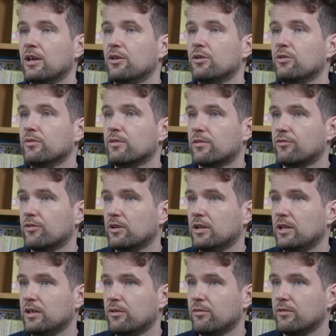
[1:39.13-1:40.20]
who is
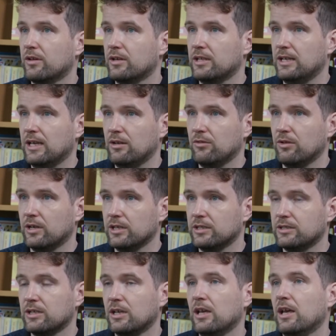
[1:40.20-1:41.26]
struggling, who's got a yellow
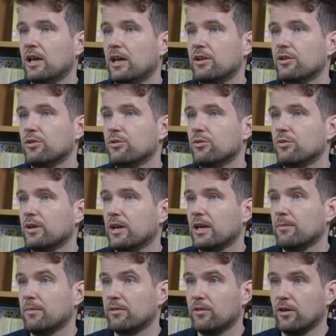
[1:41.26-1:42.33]
light, and who
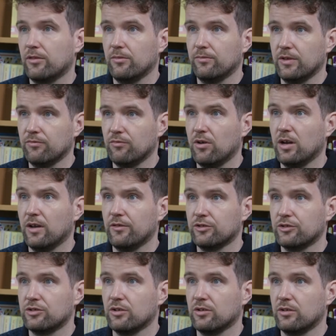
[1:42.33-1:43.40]
has got something wrong and they're
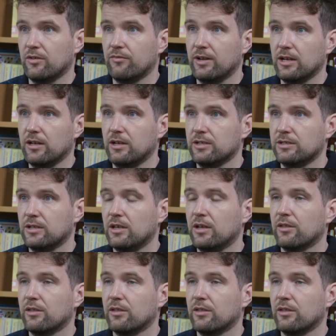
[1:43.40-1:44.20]
stuck, a red light.